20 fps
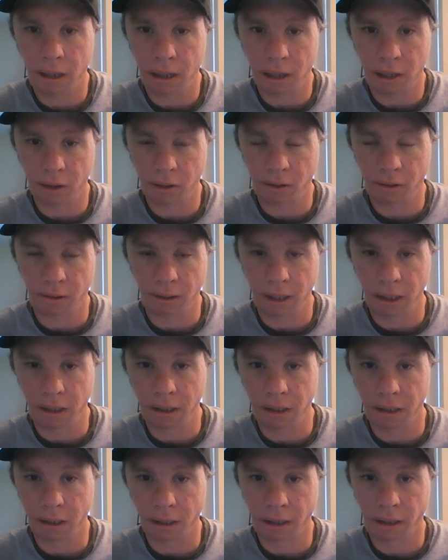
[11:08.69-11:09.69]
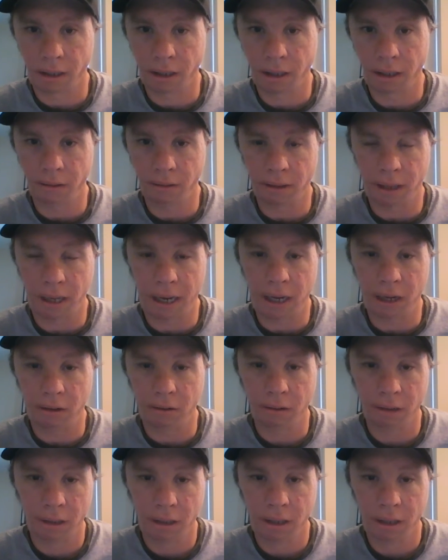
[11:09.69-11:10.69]
I also like to single
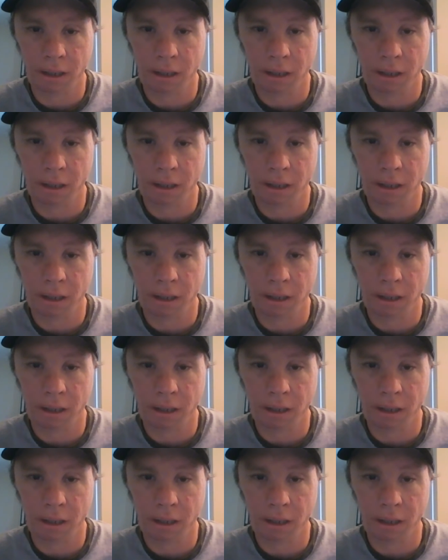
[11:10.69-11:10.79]
out